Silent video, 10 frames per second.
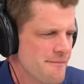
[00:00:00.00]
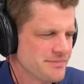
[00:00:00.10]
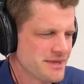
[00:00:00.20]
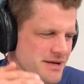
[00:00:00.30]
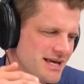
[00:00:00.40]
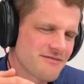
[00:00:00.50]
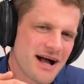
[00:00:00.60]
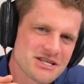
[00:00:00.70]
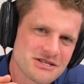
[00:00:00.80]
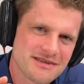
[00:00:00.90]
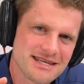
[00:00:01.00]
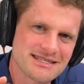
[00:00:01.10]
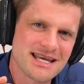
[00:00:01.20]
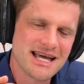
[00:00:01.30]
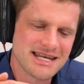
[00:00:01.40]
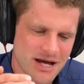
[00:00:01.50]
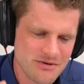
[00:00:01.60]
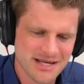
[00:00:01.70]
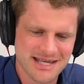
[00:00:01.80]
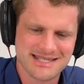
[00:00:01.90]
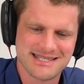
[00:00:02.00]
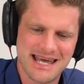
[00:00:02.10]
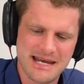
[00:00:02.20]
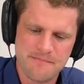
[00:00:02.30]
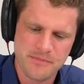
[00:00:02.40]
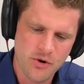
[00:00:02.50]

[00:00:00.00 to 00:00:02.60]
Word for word: The big advantage is now you can set,